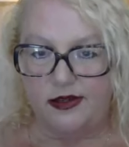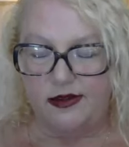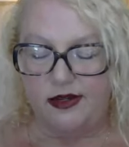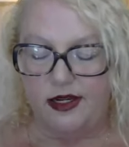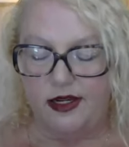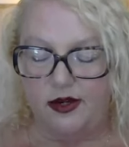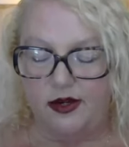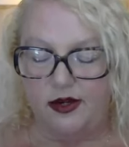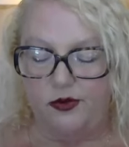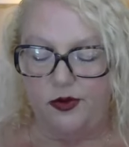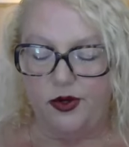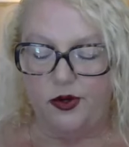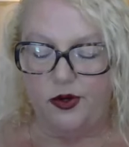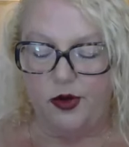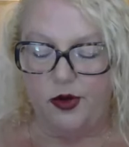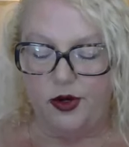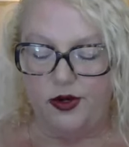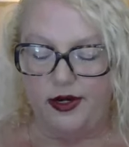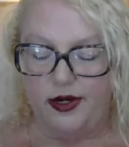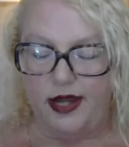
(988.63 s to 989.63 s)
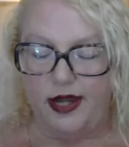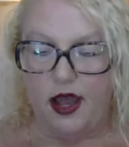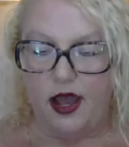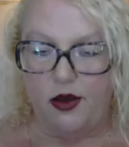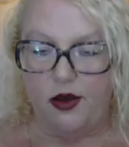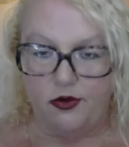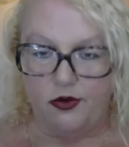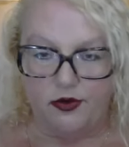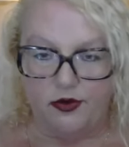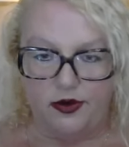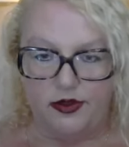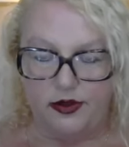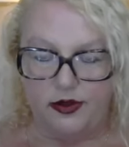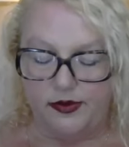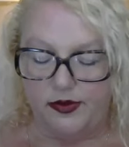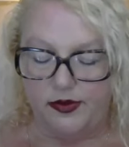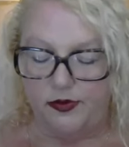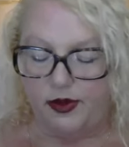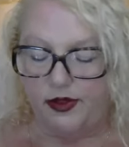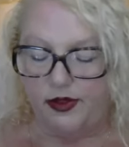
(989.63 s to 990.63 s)
you know we're quoted
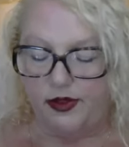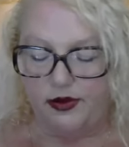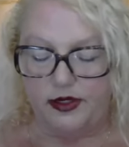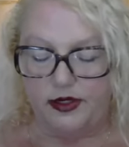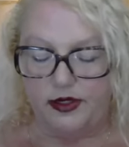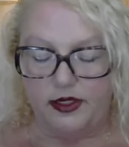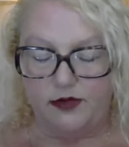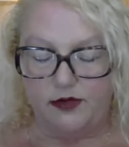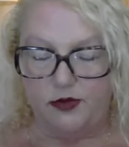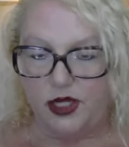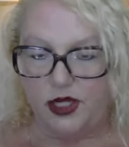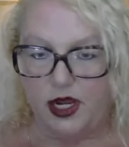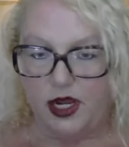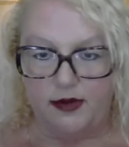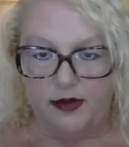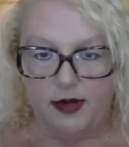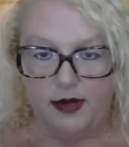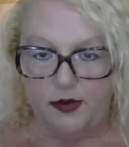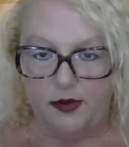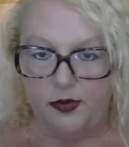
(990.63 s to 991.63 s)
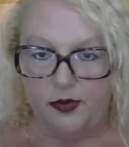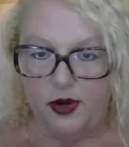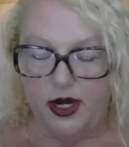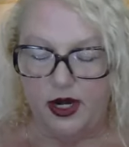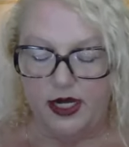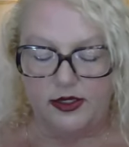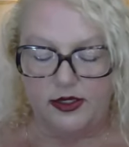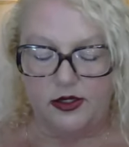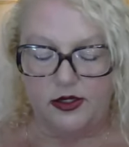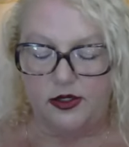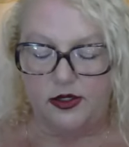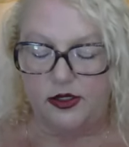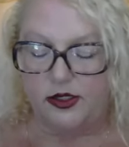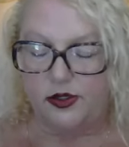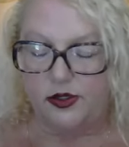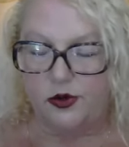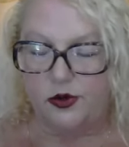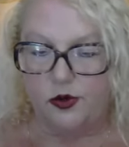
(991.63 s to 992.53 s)
algorithms whether it's we're talking about appraisals